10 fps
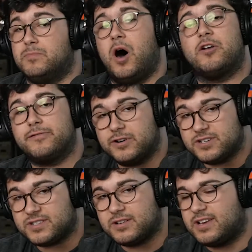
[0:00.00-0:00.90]
model
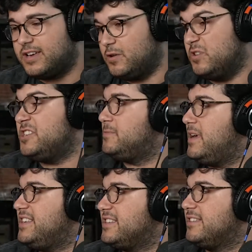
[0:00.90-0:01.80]
first, which is
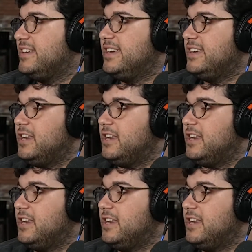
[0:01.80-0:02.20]
basically,